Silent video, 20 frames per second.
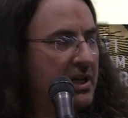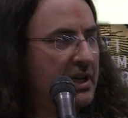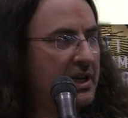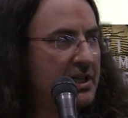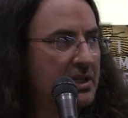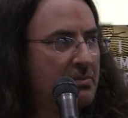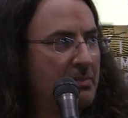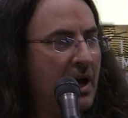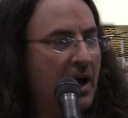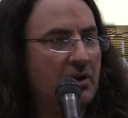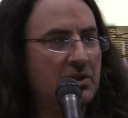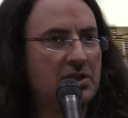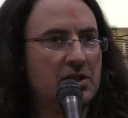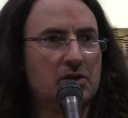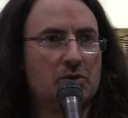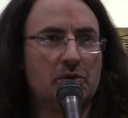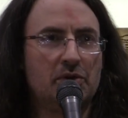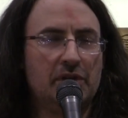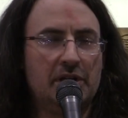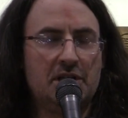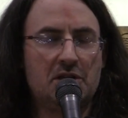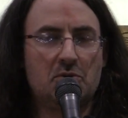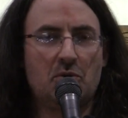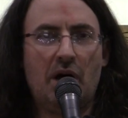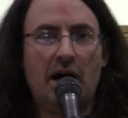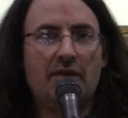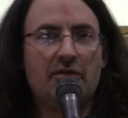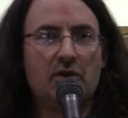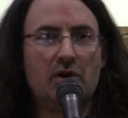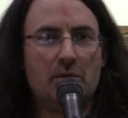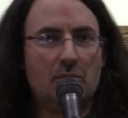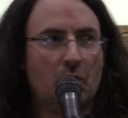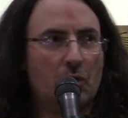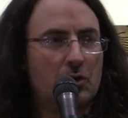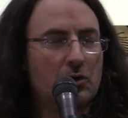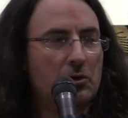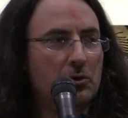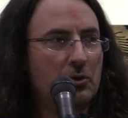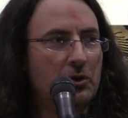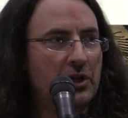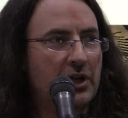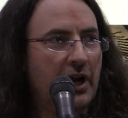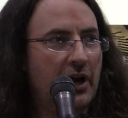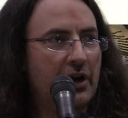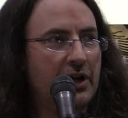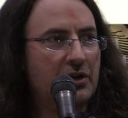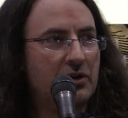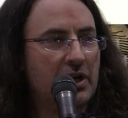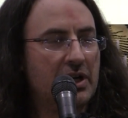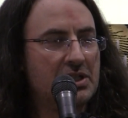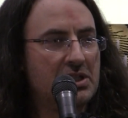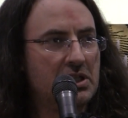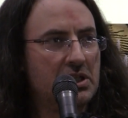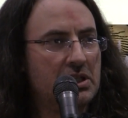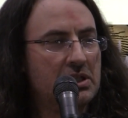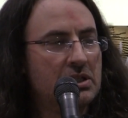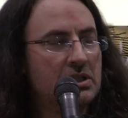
because Mouse is really suaver and more cool than Harry Dresden.